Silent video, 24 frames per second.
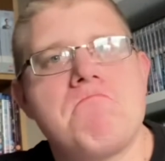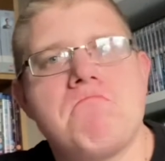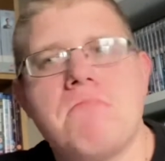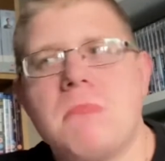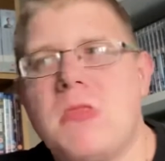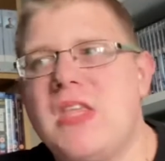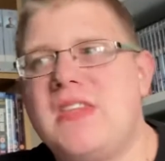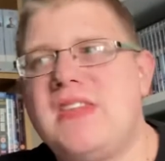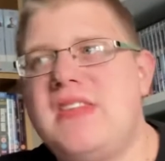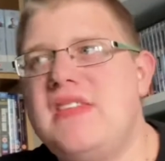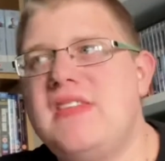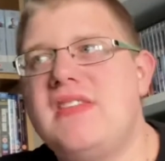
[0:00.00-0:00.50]

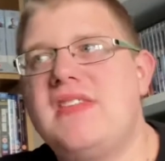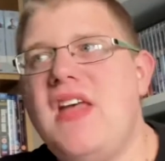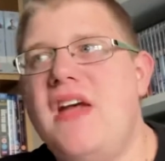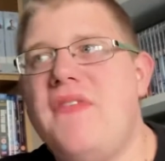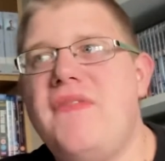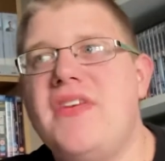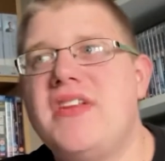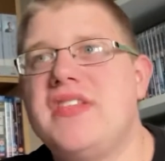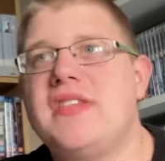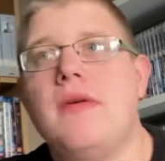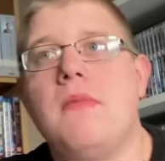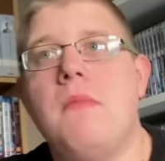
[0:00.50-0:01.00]
The Seas of
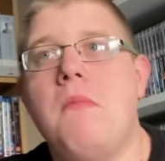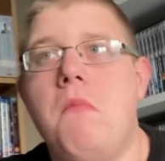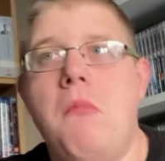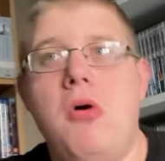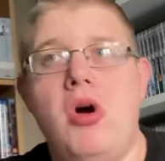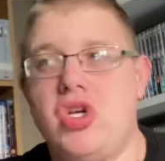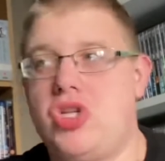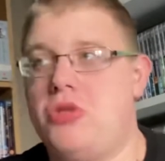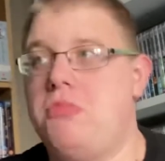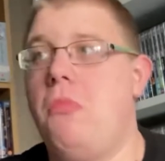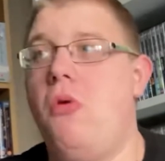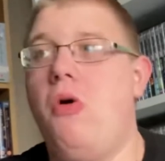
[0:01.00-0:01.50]
Death is a
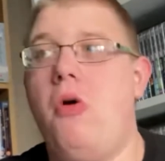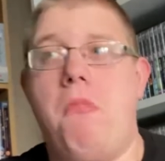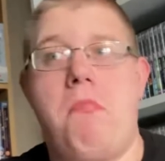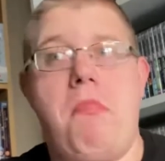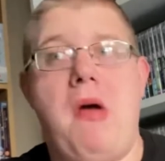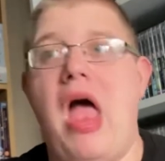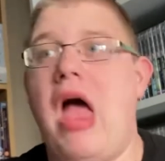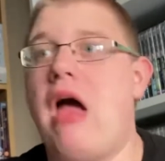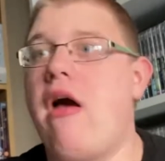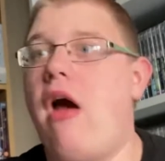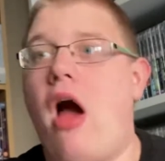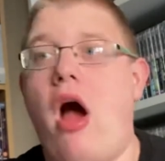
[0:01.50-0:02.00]
much more
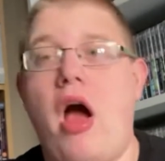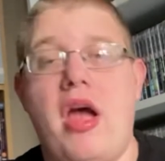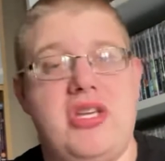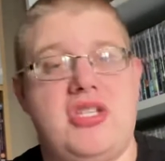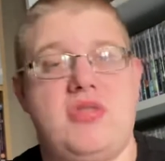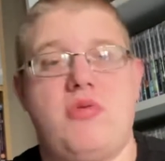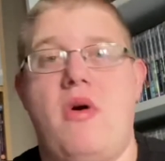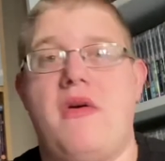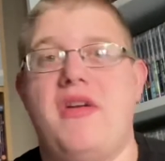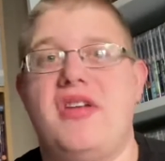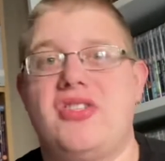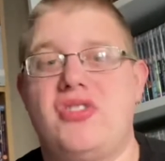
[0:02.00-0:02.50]
better
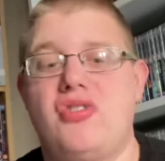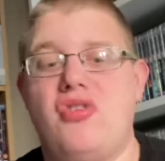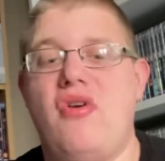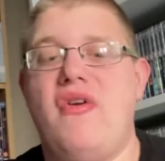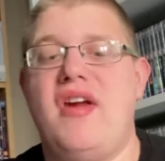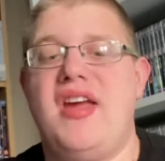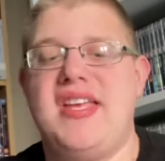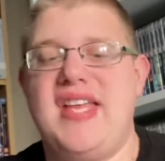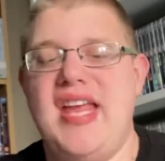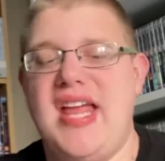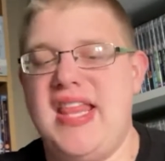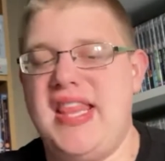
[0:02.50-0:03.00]
Ice Warriors
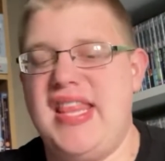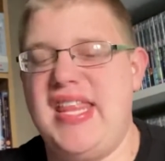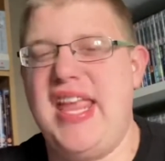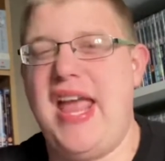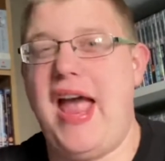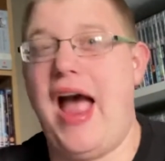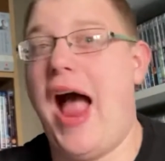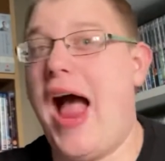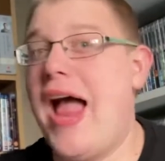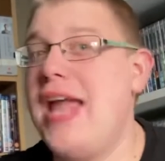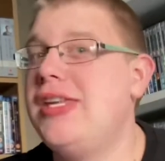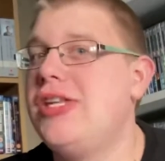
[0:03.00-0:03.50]
story than
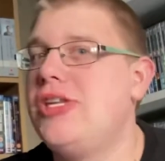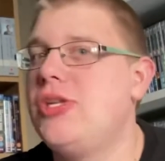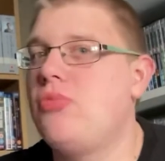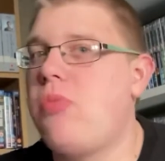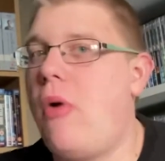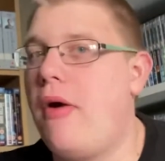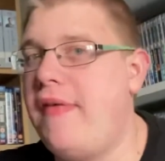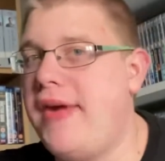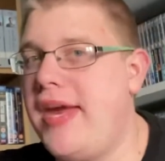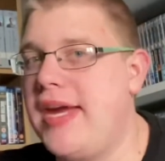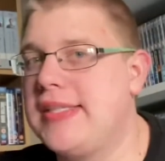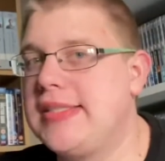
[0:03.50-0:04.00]
The Ice
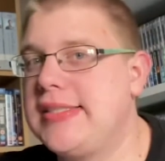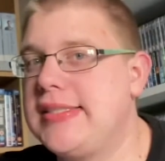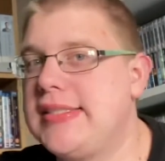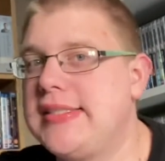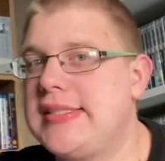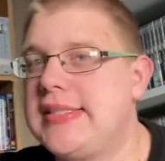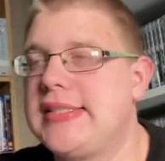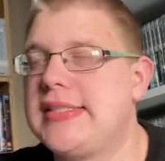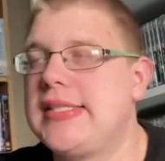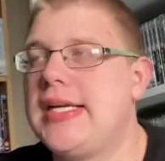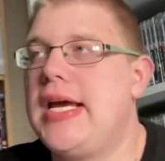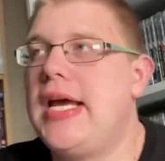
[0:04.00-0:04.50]

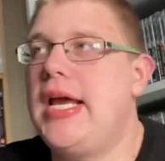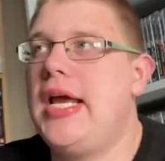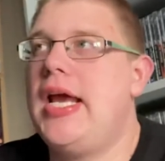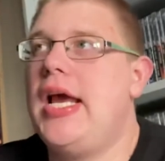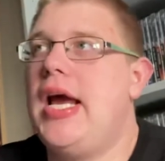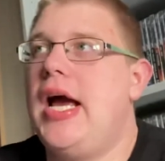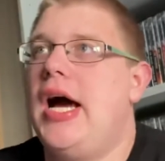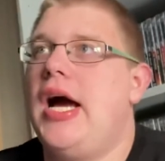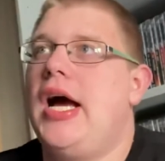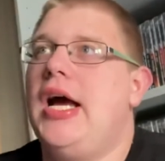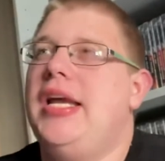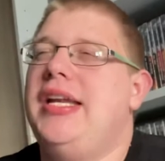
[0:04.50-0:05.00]
Warriors.
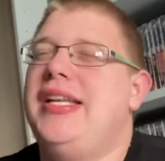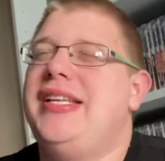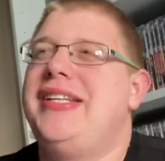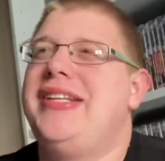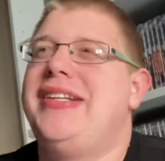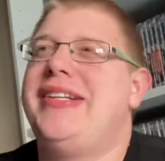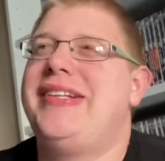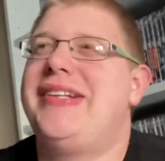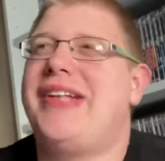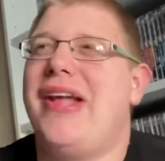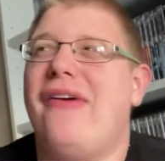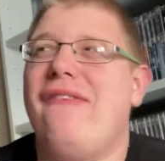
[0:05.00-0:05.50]
I
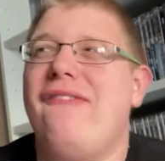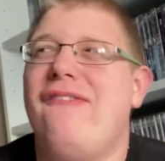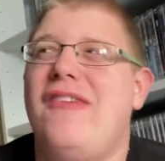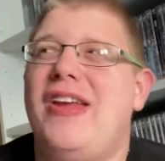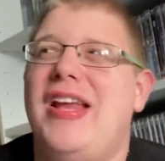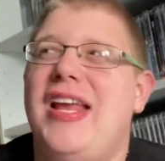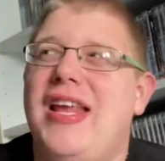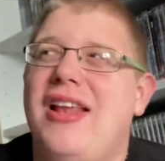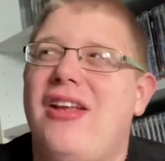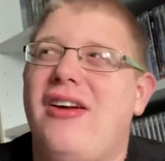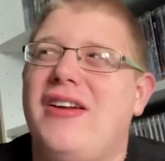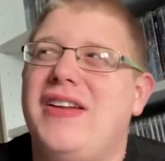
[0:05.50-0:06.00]
don't
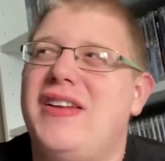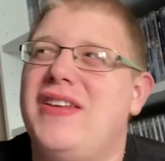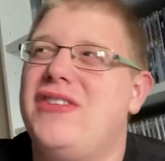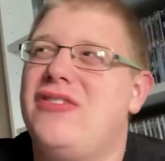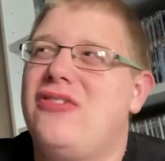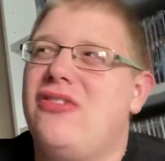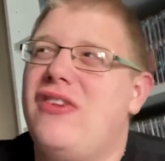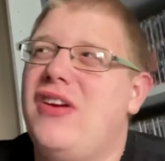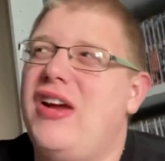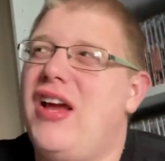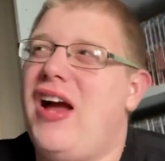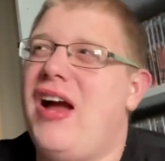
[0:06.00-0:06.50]
really like this
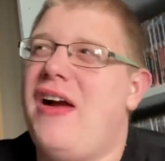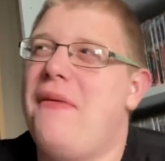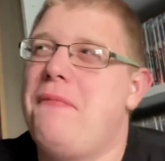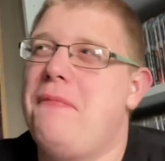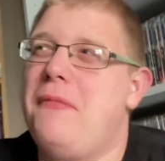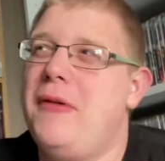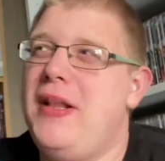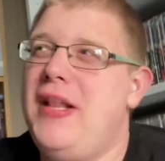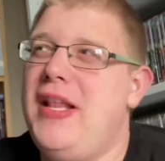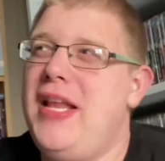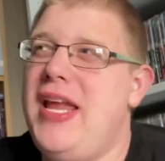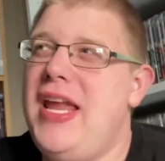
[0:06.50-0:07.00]
story. I
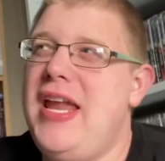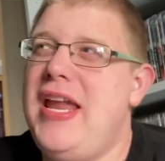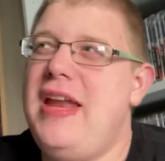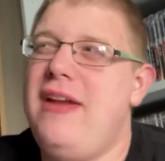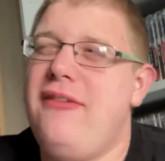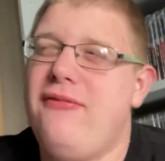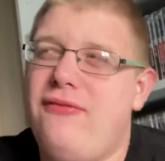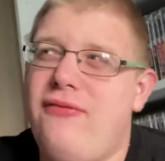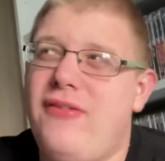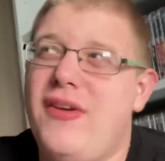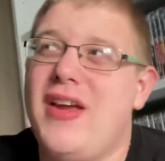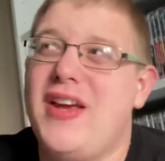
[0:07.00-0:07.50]

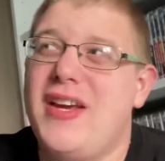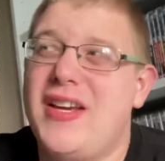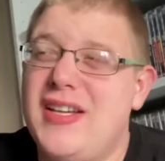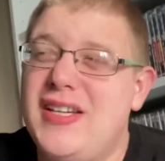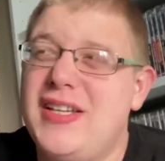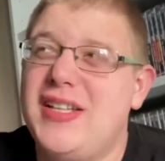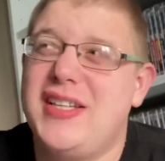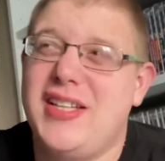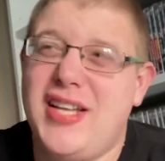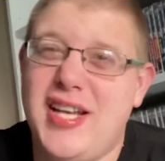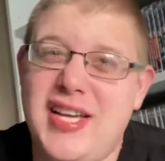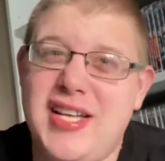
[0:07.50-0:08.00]
believe
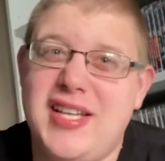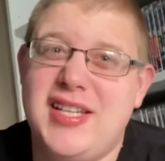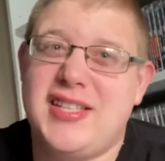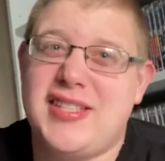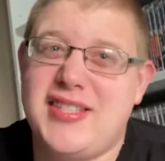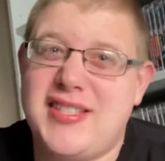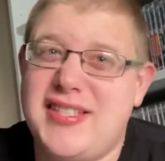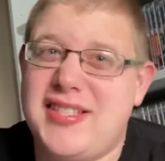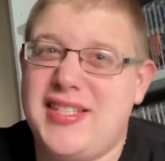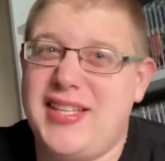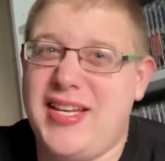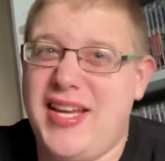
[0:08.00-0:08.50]

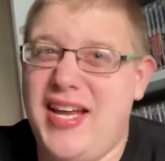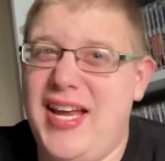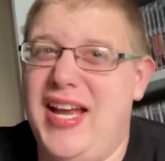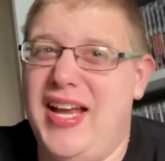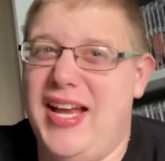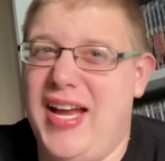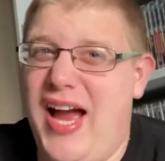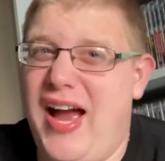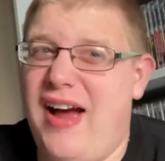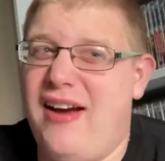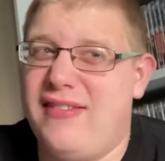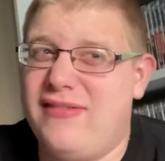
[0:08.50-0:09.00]

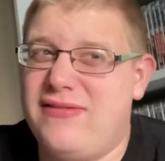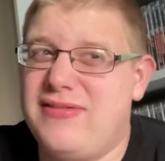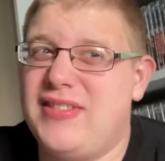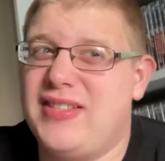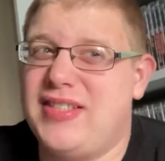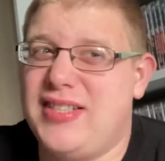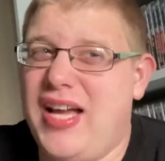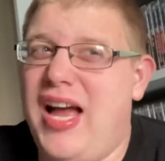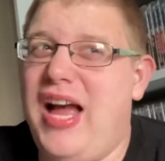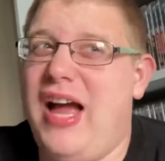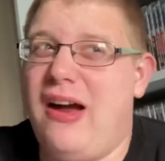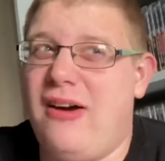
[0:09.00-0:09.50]
out
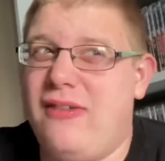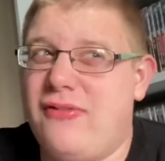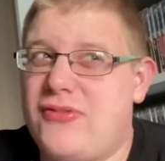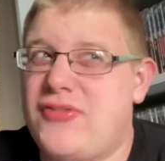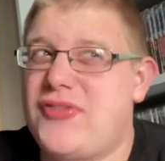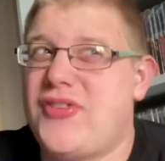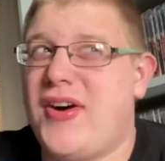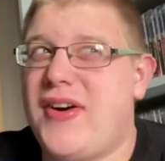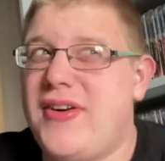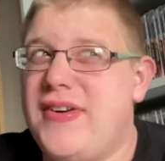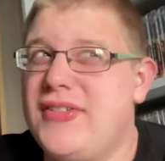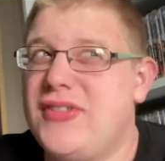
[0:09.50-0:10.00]
of
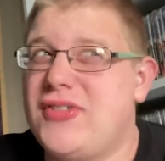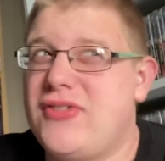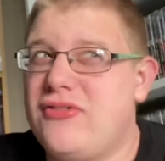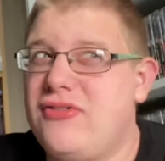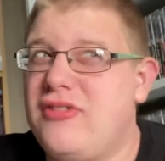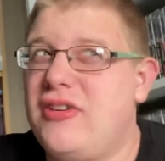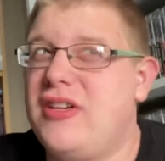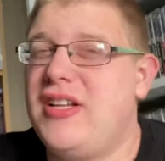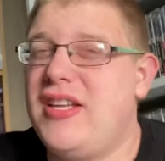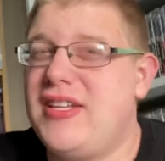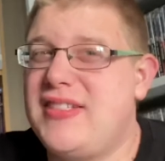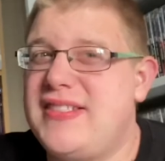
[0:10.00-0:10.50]
Troughton's
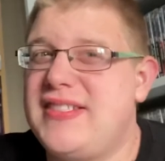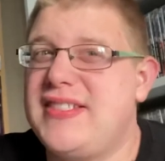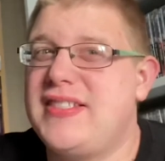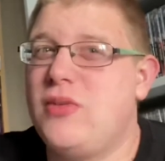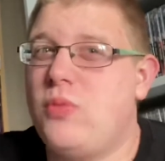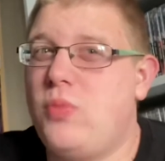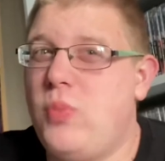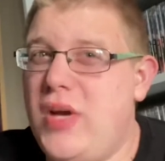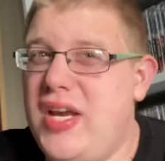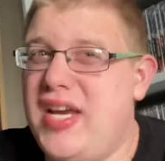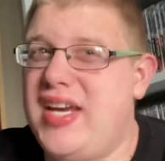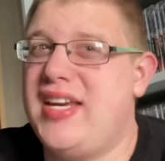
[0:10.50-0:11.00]
Run, this is the
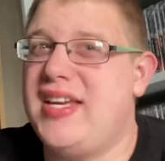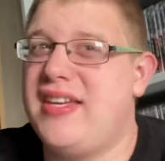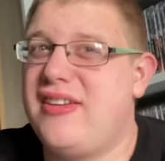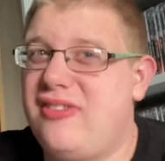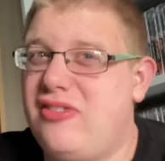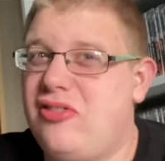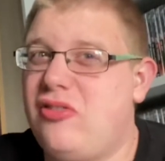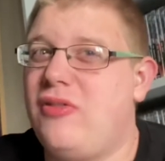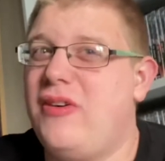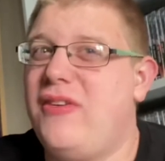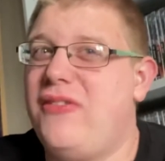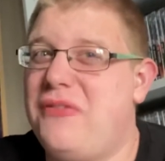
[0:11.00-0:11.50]
weakest
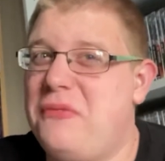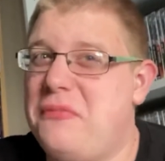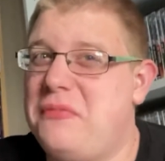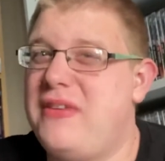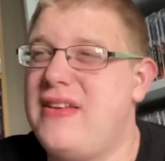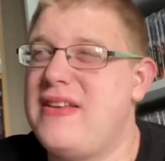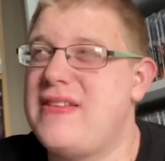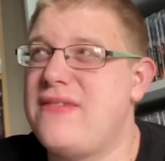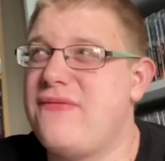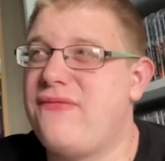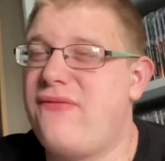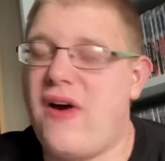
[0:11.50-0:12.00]
story from
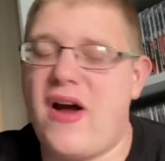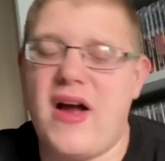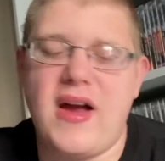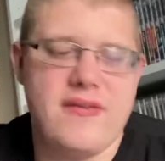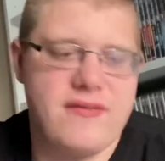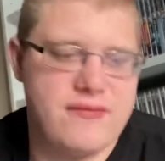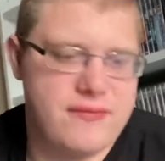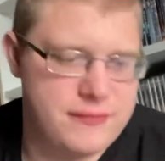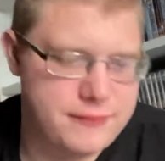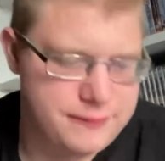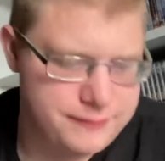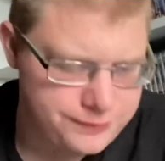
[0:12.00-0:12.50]
season
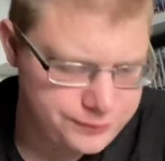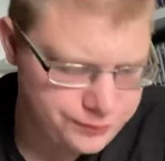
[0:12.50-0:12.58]
5.